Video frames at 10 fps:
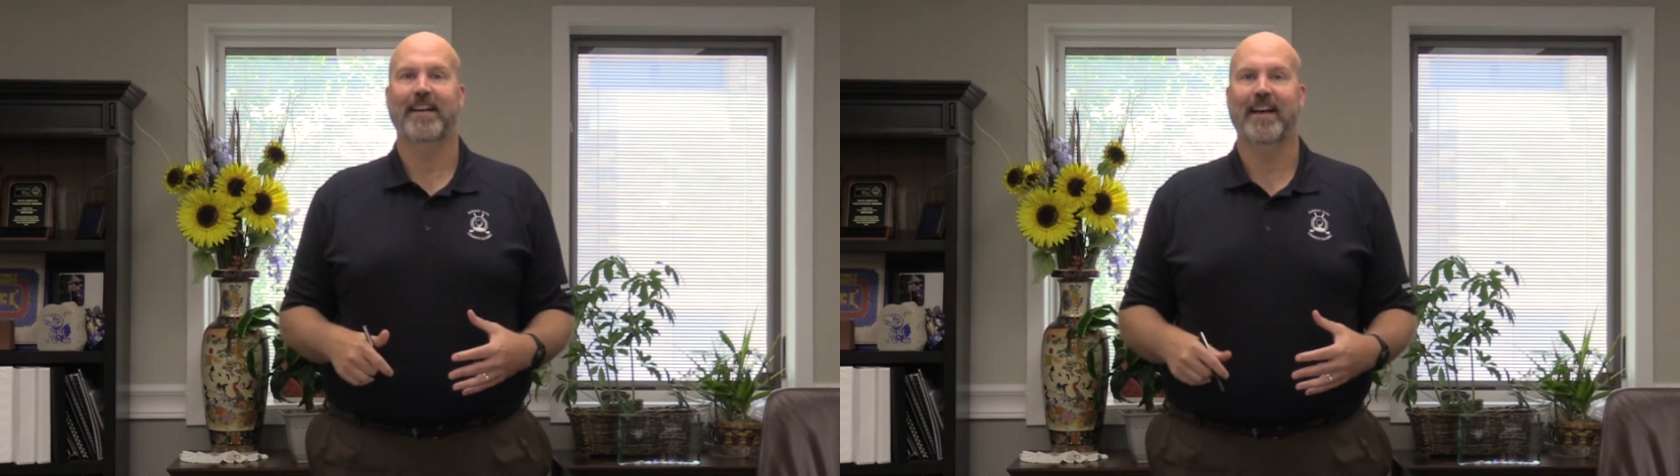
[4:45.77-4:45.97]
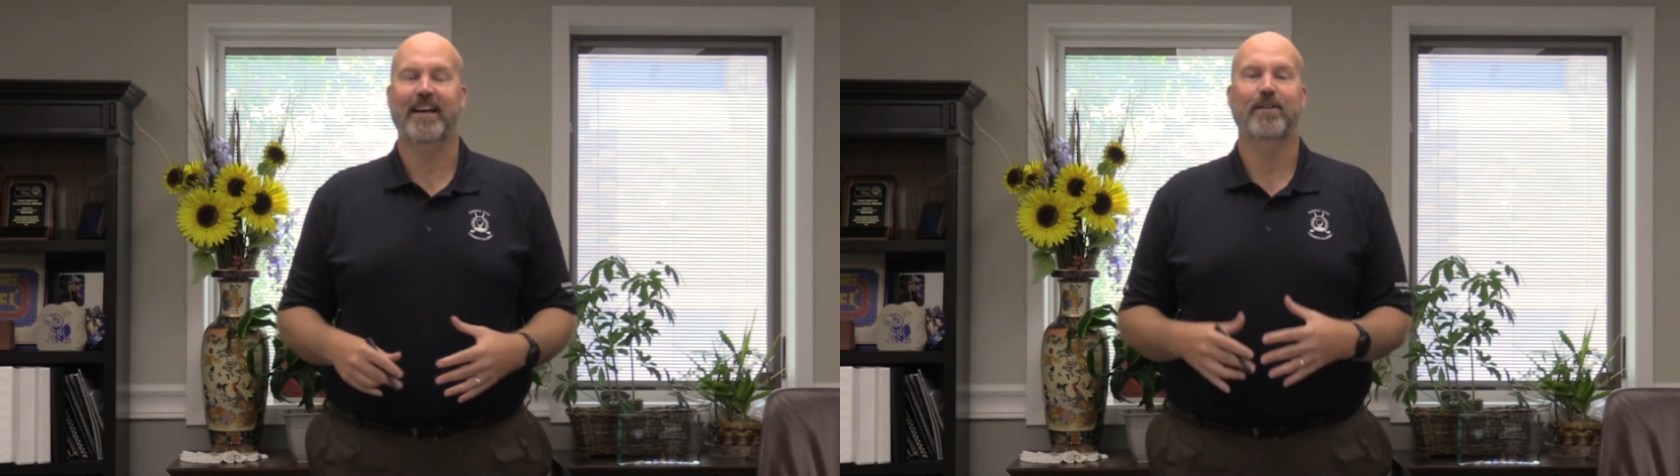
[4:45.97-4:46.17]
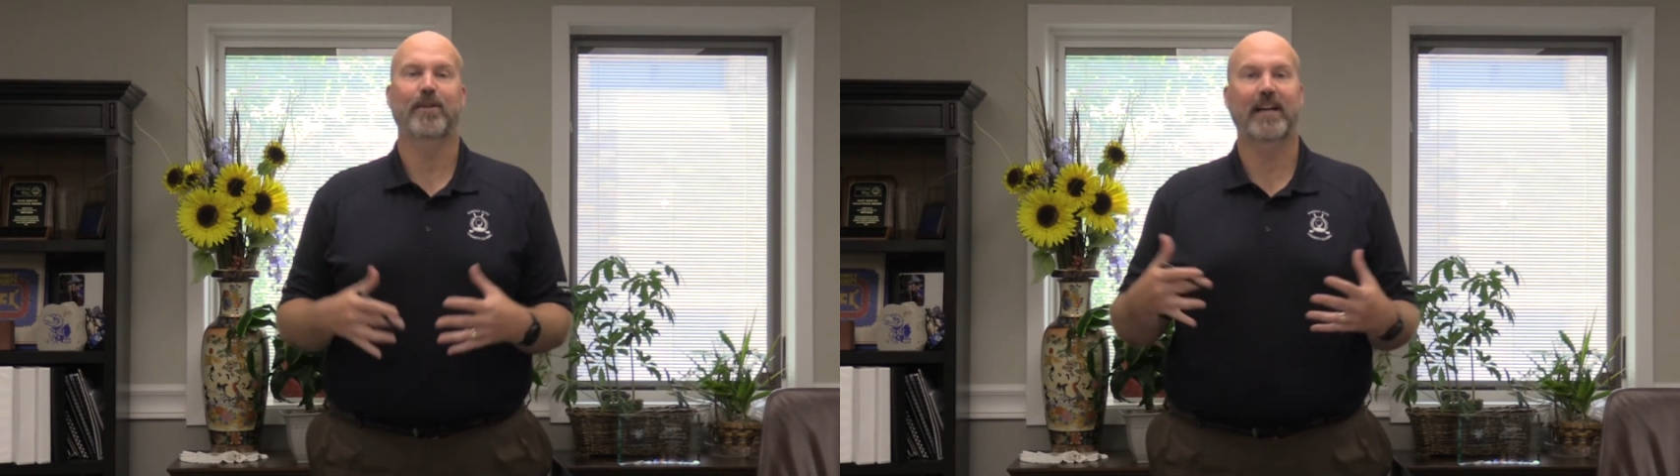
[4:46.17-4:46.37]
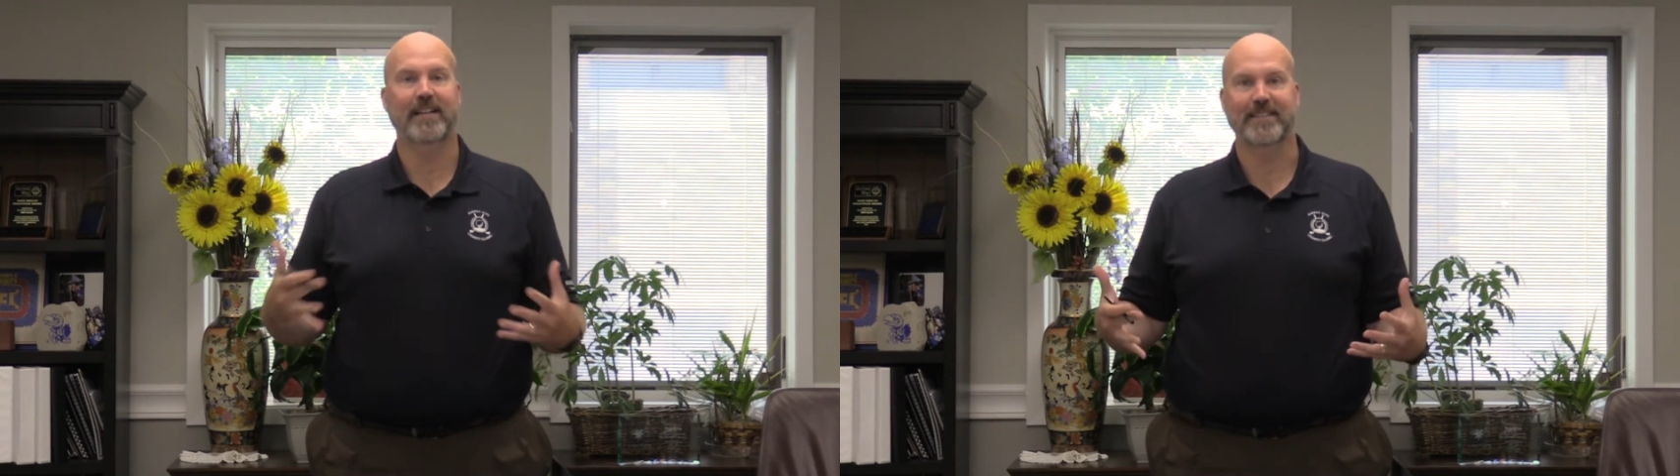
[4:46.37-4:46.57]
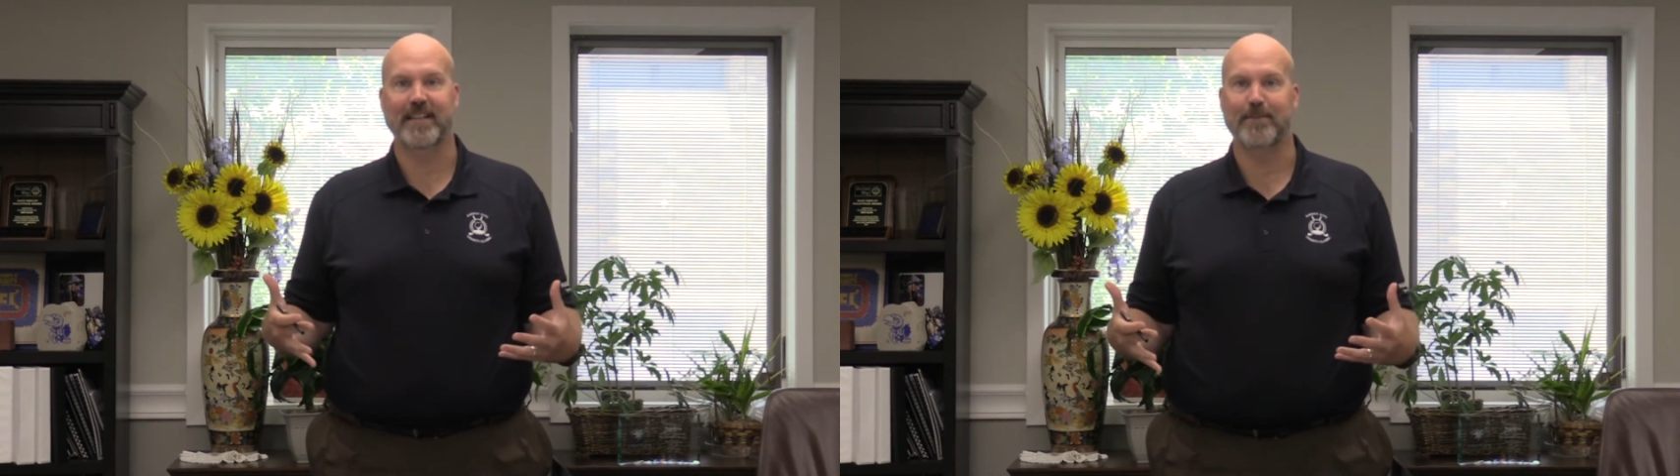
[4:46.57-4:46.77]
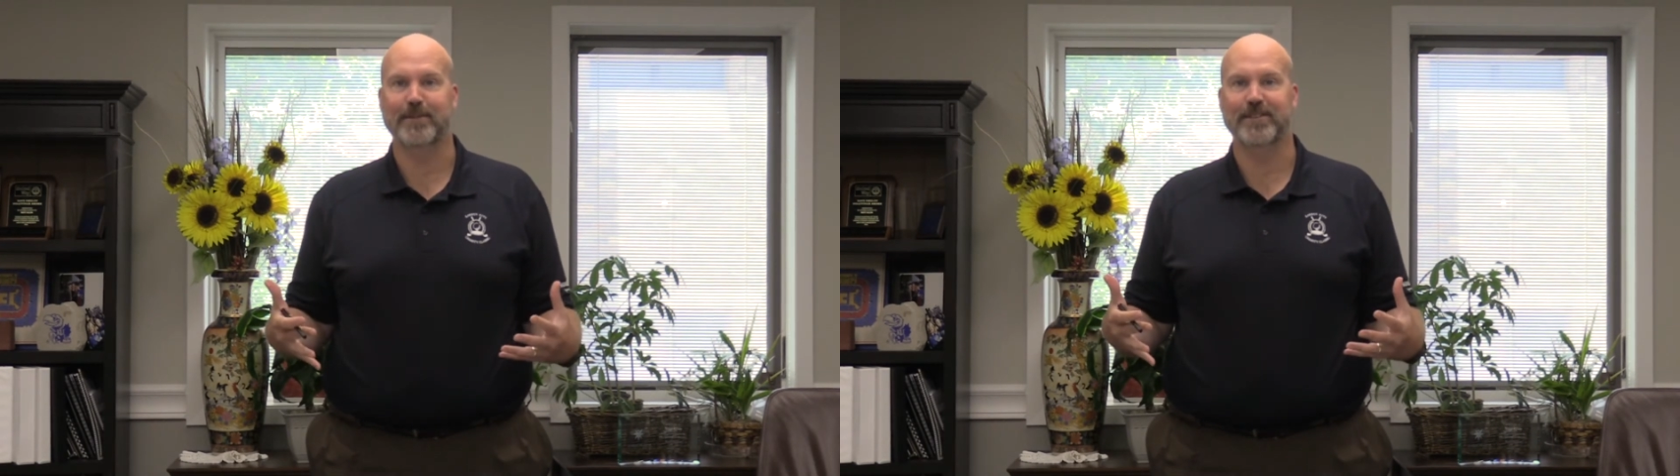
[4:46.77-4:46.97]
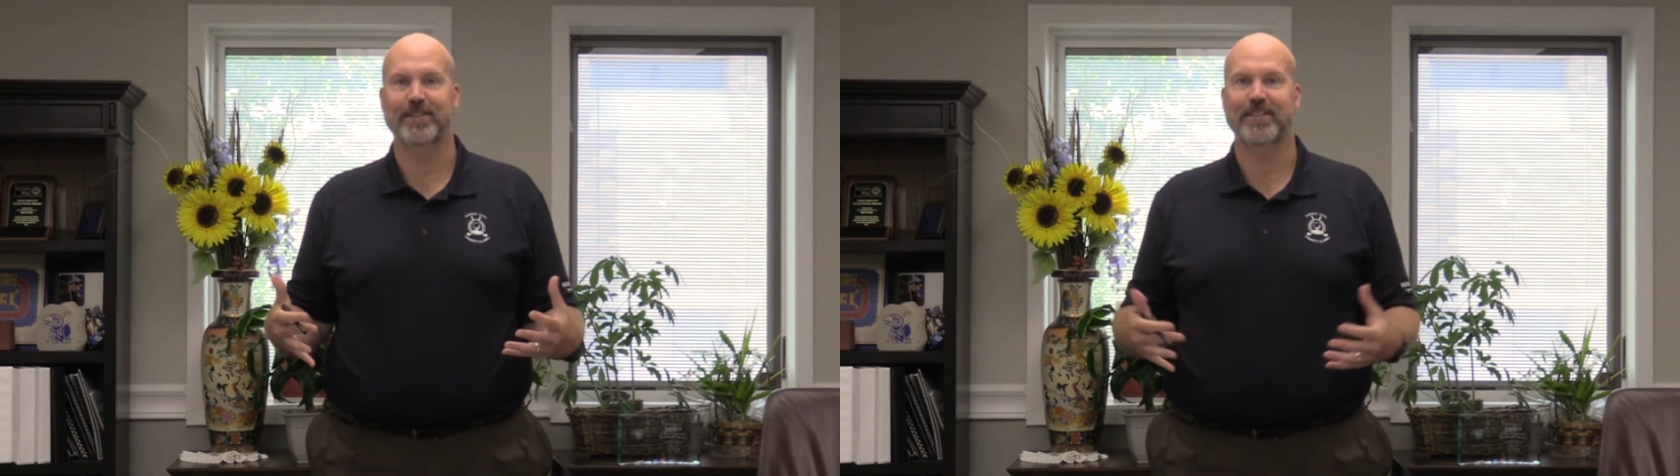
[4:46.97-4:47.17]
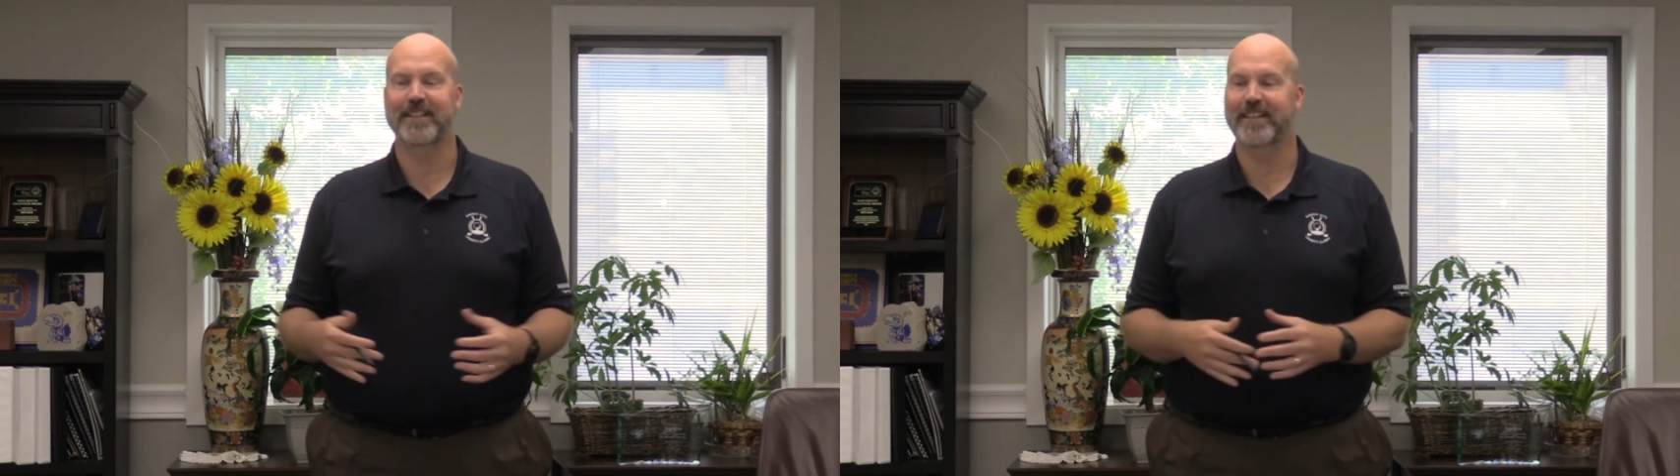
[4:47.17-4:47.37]
hey, we got this
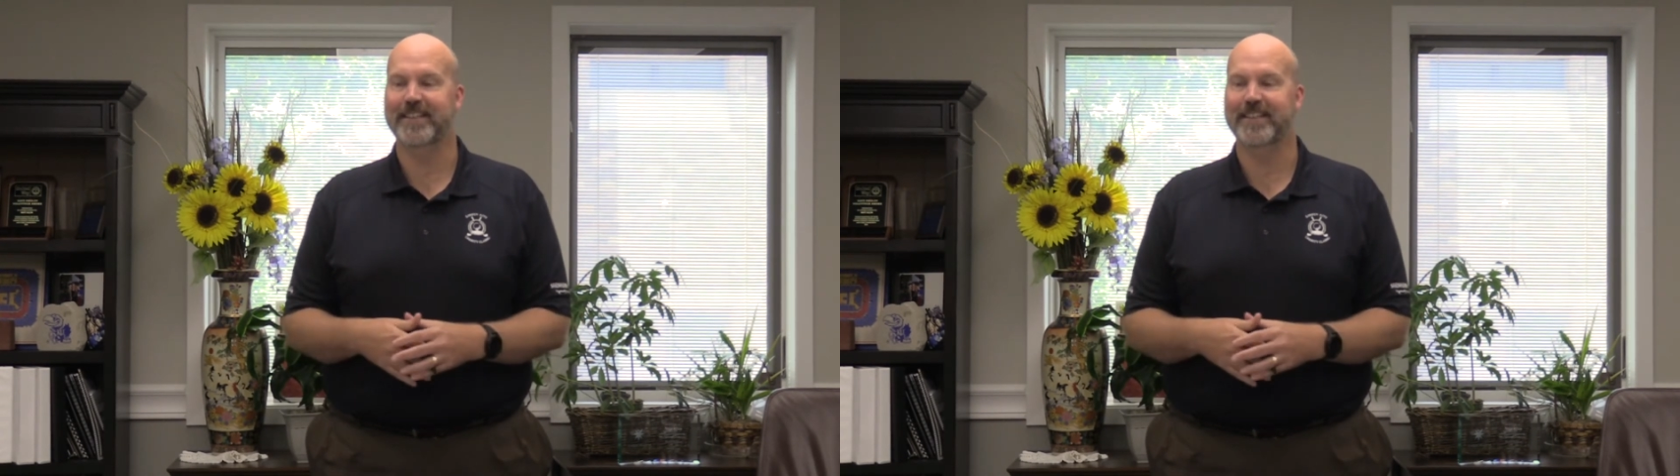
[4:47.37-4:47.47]
opportunity,